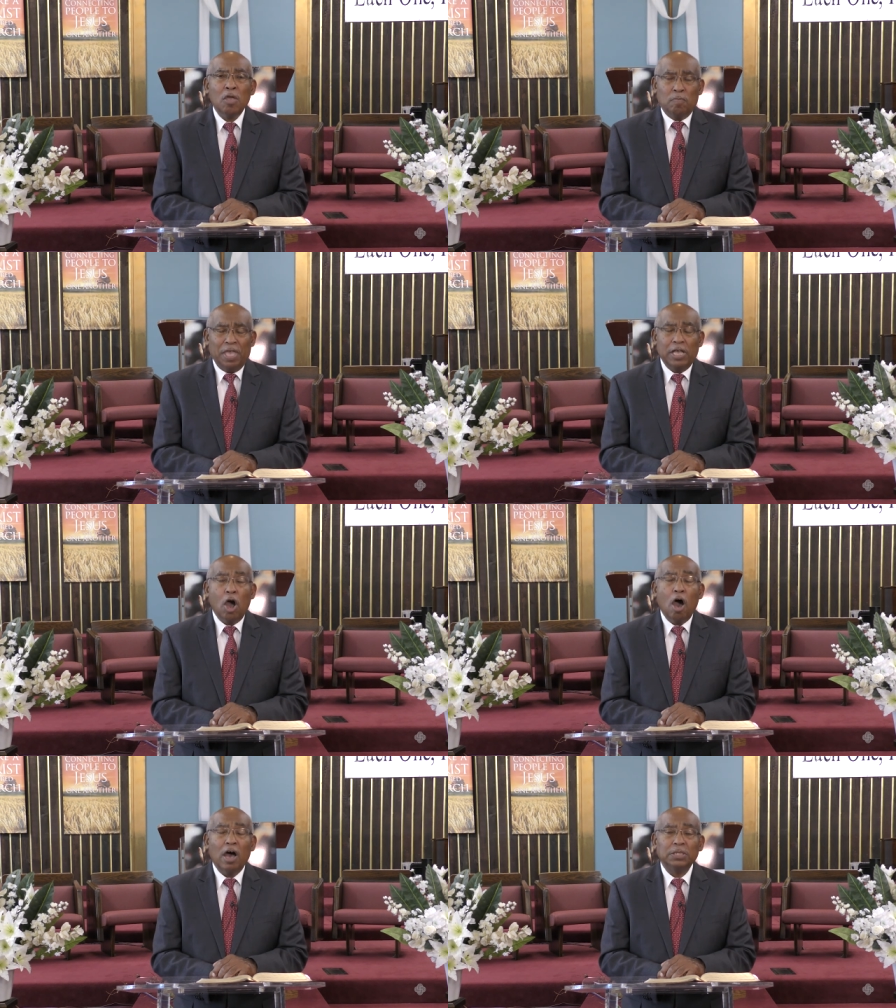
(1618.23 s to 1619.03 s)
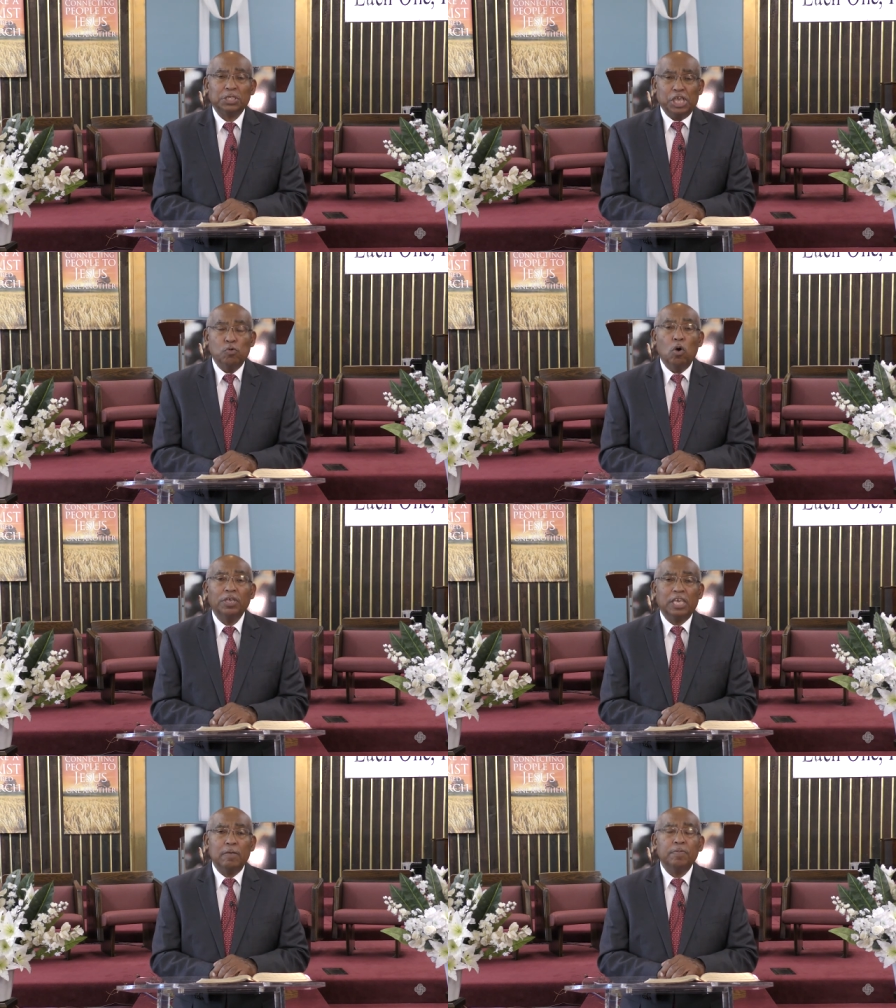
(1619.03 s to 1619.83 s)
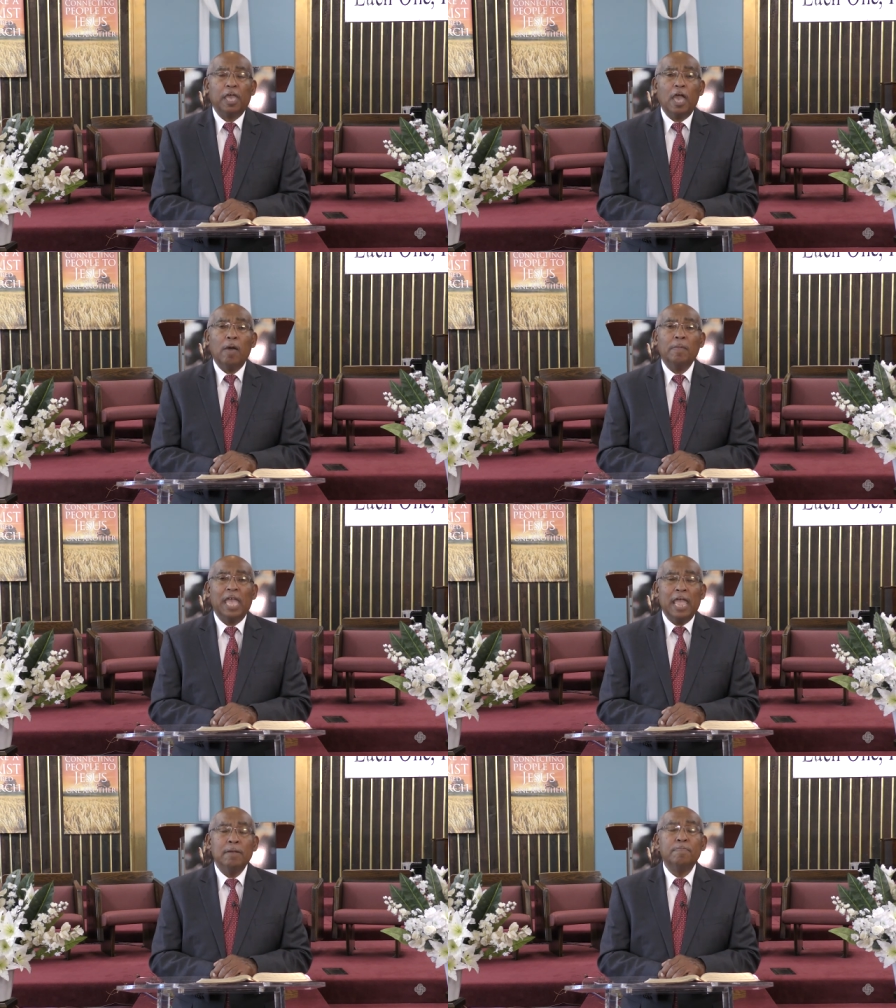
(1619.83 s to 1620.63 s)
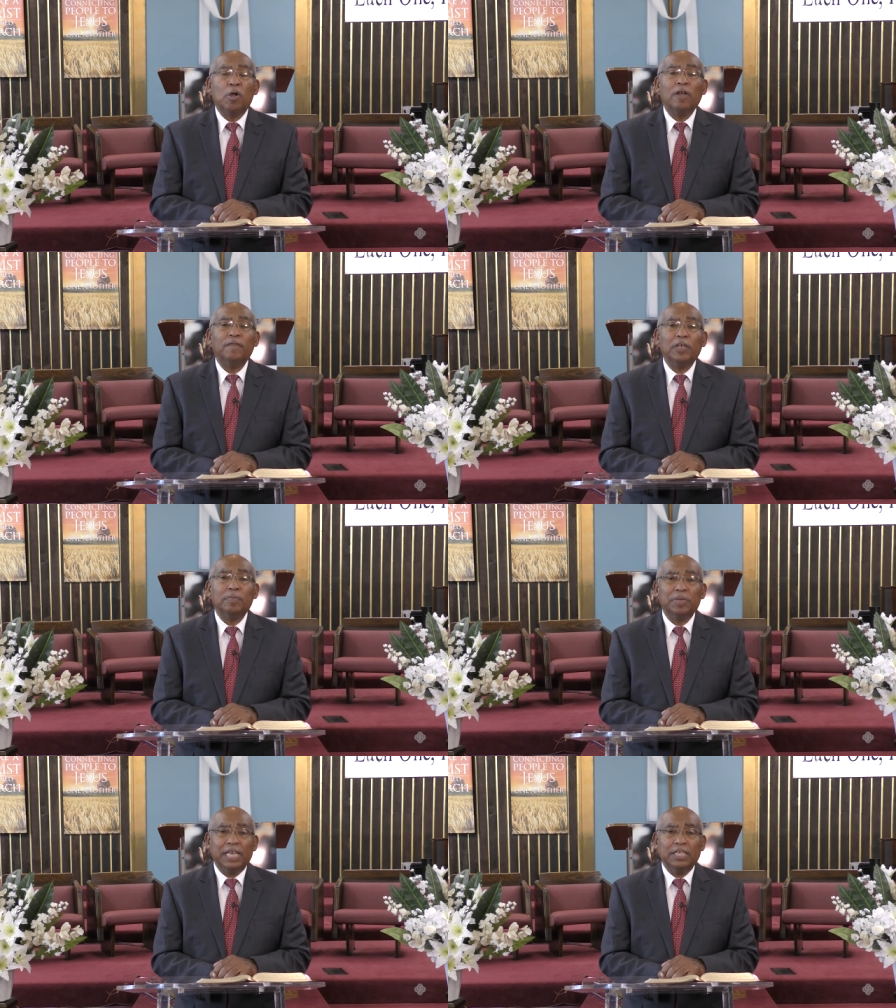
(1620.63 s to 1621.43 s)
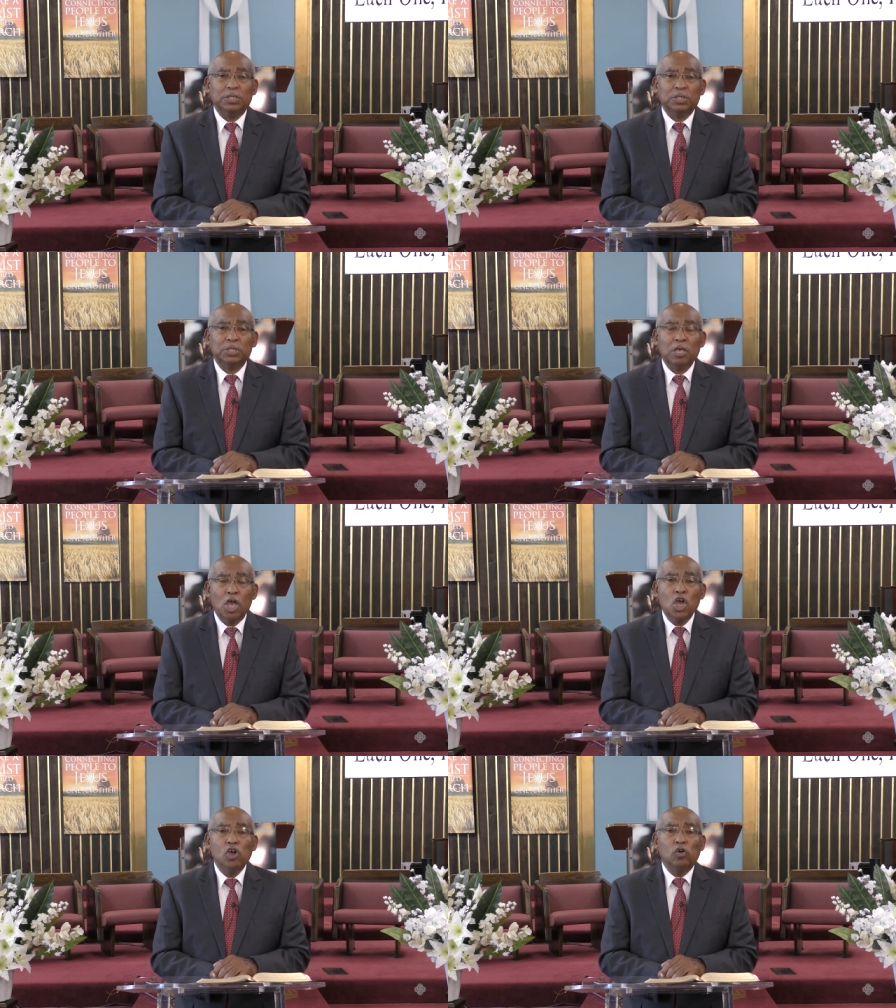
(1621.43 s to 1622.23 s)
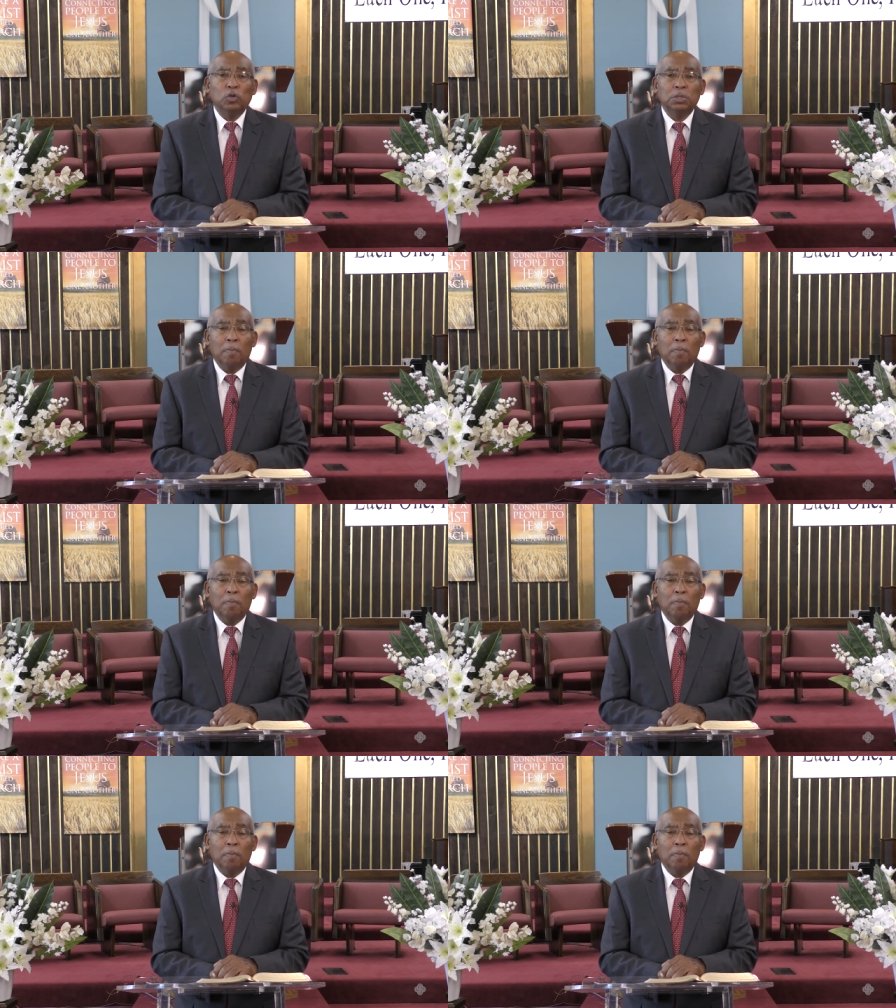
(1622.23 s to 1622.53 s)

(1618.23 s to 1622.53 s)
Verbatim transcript: Because He will keep him in perfect peace whose